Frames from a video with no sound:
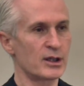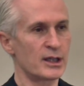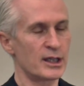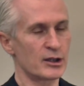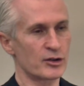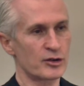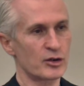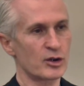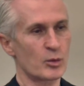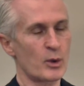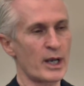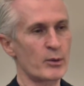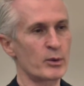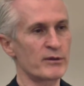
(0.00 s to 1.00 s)
in a certain
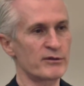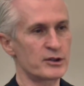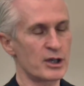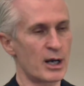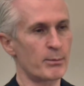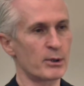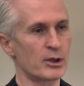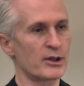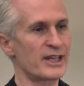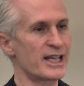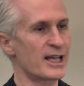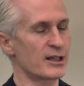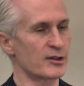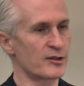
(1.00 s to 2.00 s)
way we've doubled
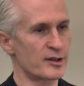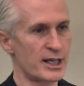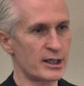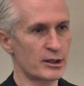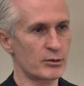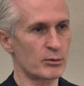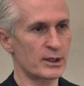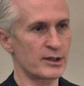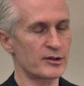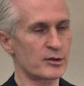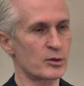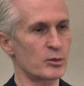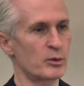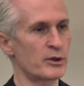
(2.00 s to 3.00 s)
the anesthetic
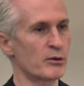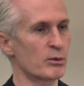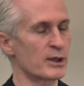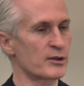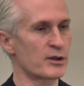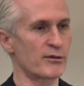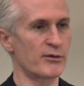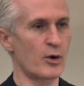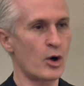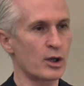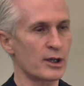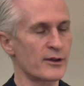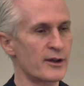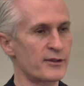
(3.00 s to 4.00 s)
risk, with the risk of
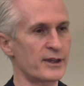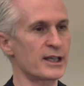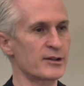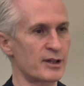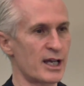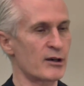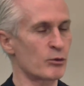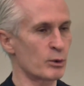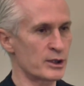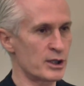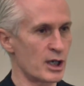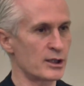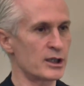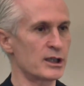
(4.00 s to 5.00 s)
all of the things that are
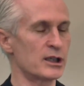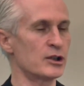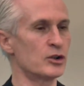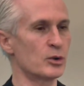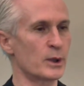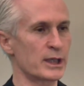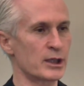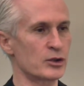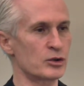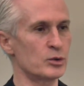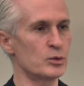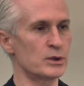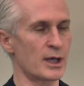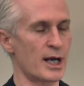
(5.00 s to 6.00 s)
redundant in doing it
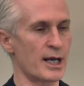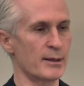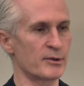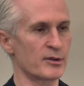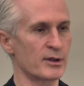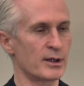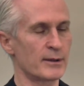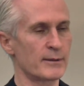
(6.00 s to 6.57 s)
2 times.